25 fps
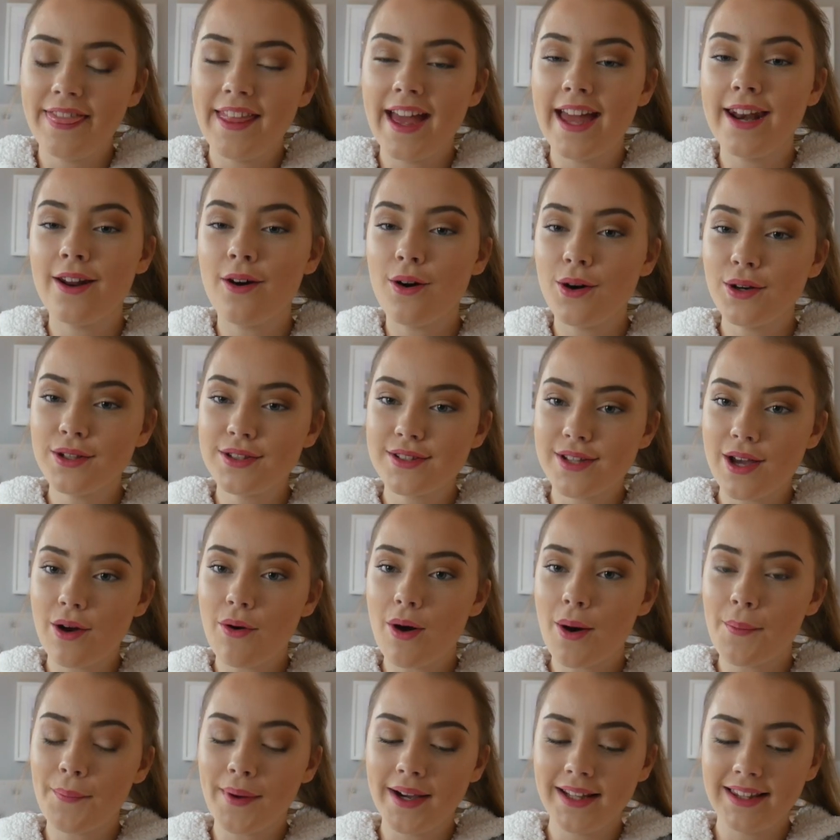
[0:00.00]
And then
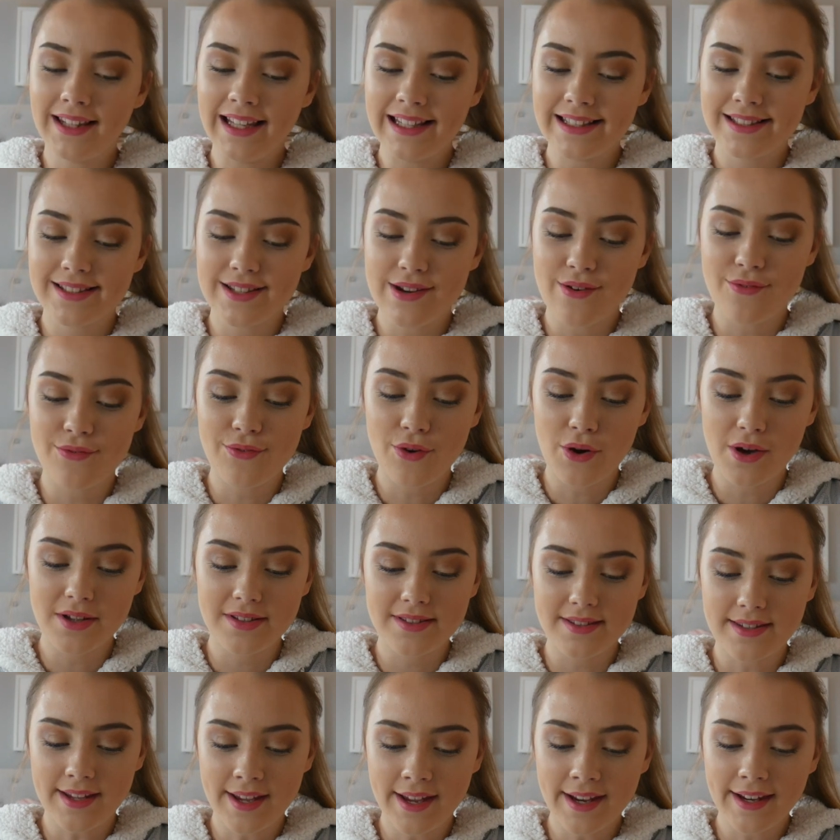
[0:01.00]
also on my list for
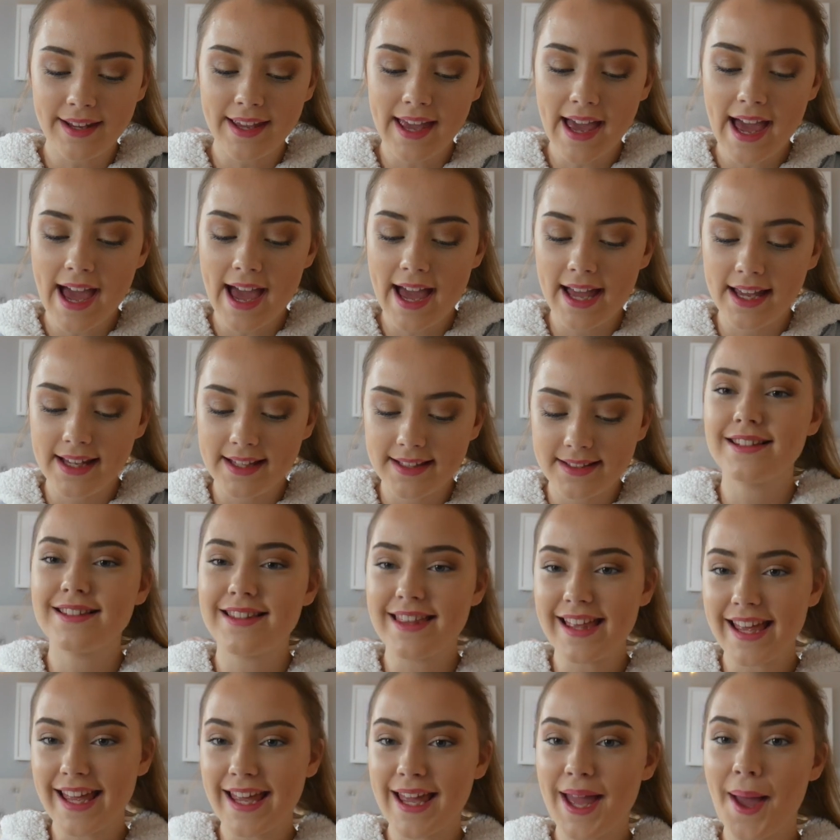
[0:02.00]
skincare is
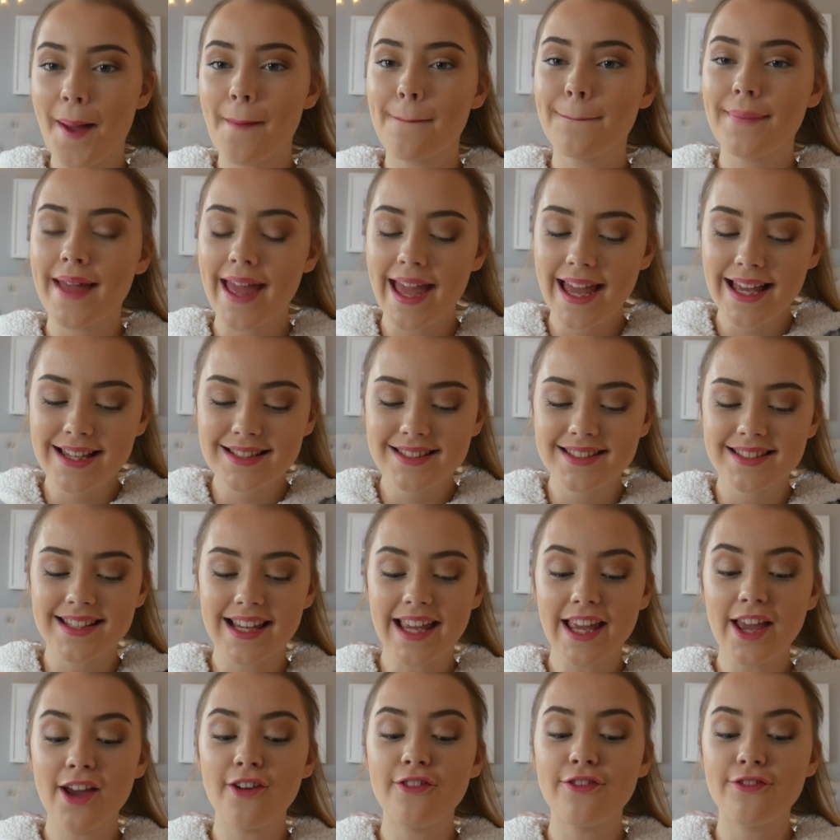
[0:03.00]
the
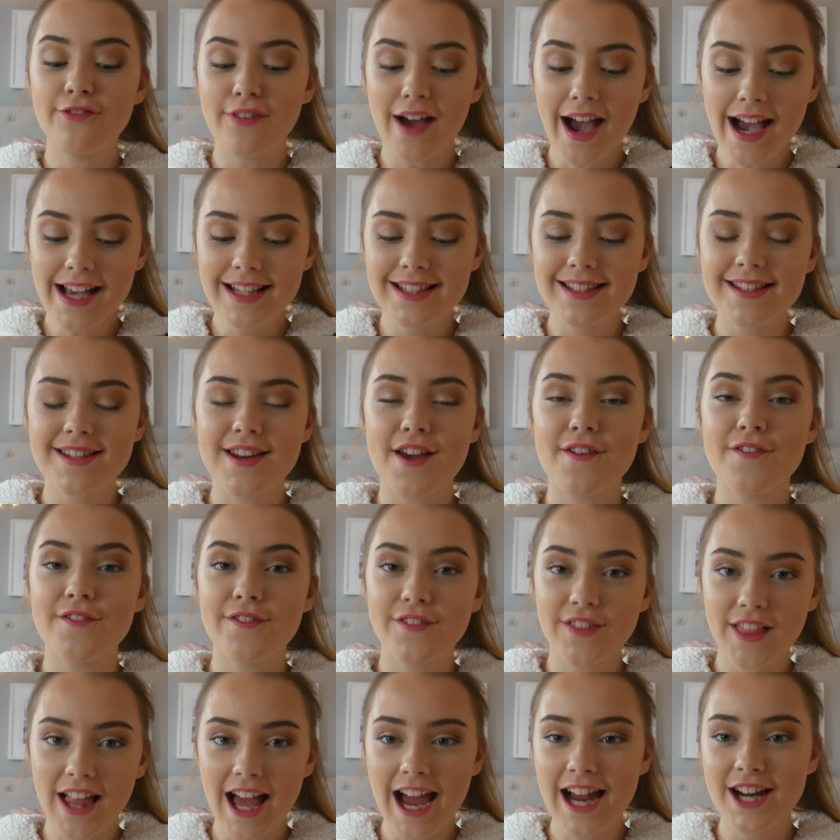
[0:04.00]
Pixi Fast
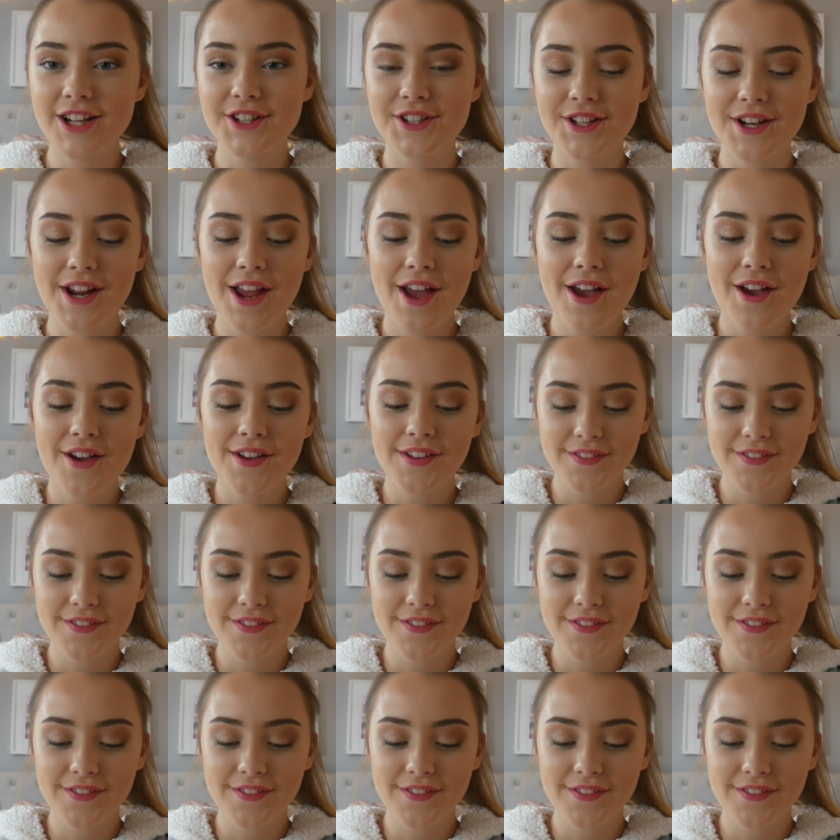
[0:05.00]
Flash